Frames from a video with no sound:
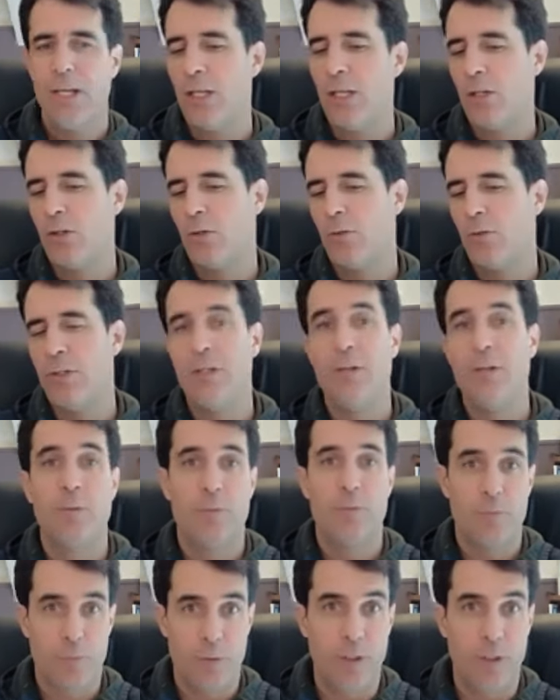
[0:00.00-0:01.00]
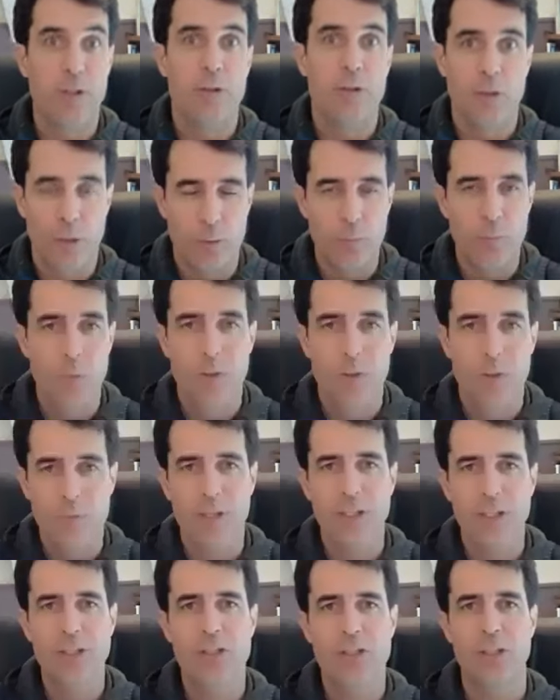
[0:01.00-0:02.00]
It could even feel low
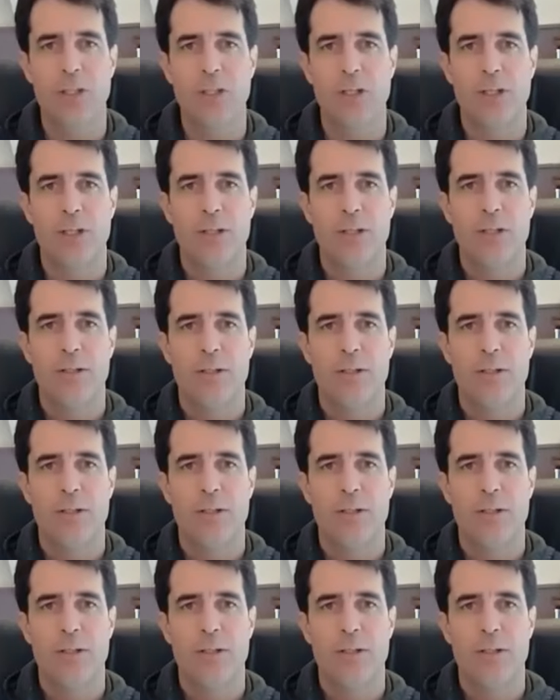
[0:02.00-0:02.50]
motivation.